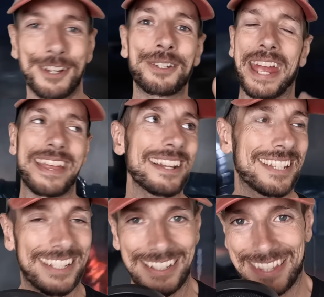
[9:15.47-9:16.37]
Okay,
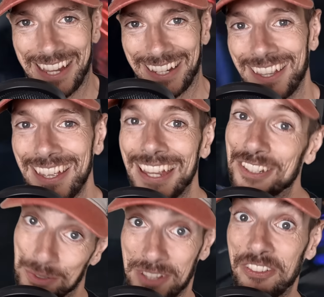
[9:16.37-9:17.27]
that's a good thing.
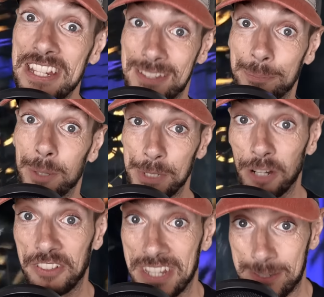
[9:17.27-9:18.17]
Because it was the face that put me
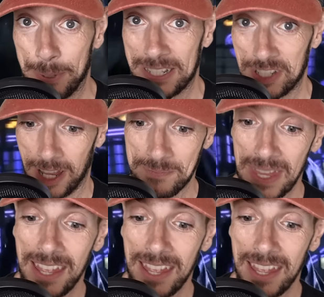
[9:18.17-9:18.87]
off in this picture.